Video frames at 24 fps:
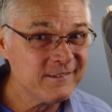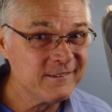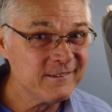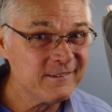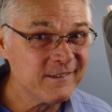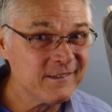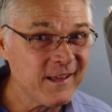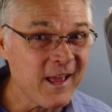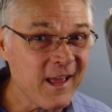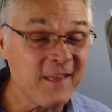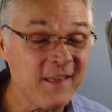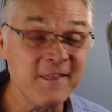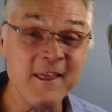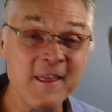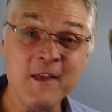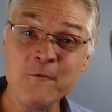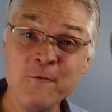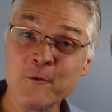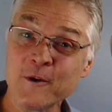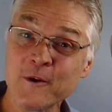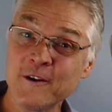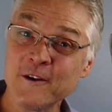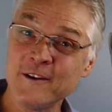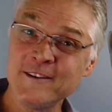And then we're
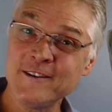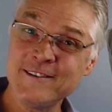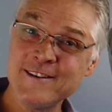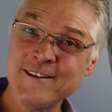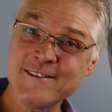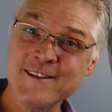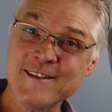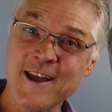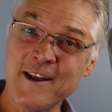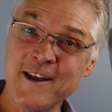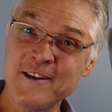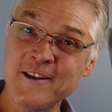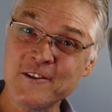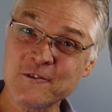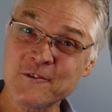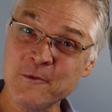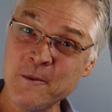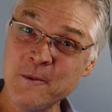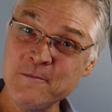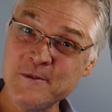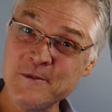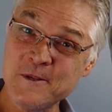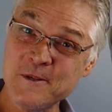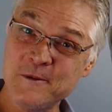going to design a
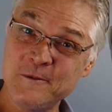swimsuit.